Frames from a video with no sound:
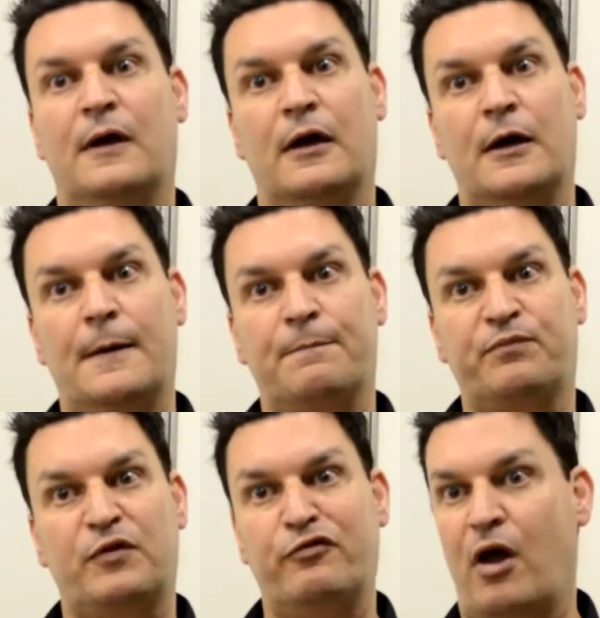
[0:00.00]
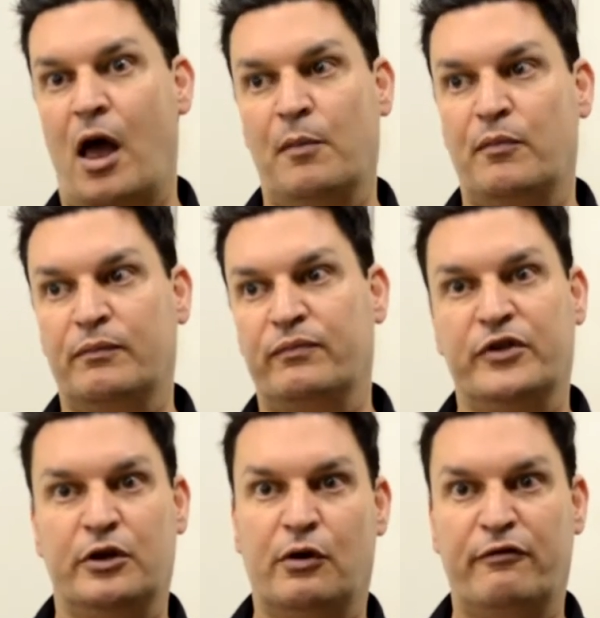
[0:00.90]
from
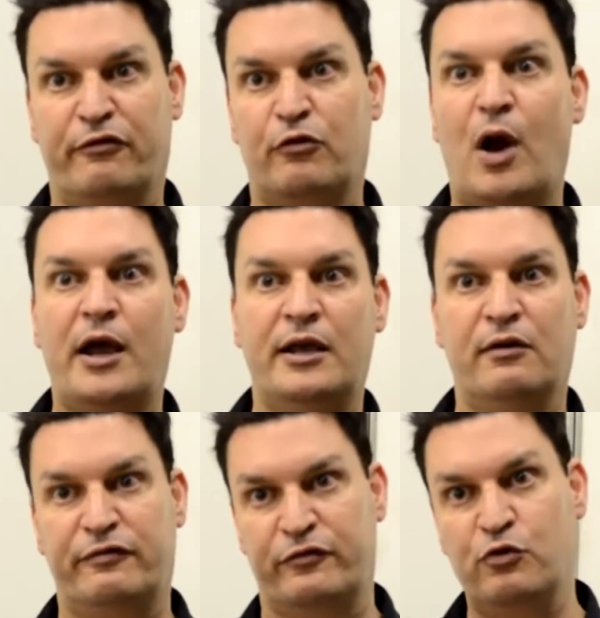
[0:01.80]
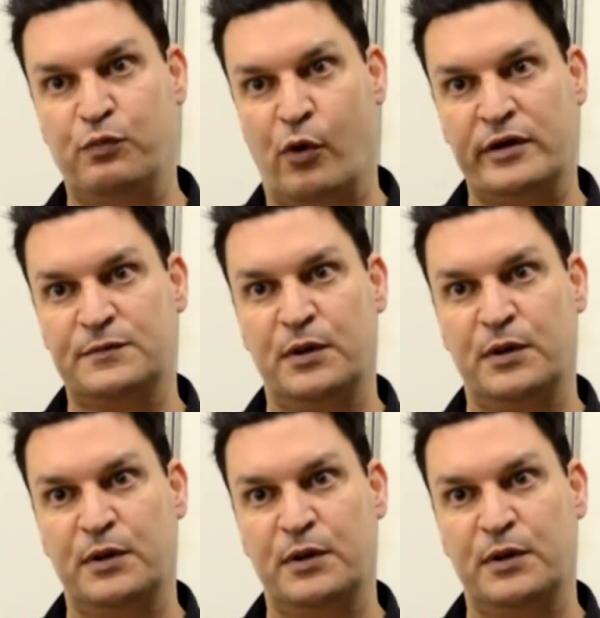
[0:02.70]
you know, a variety of viewpoints.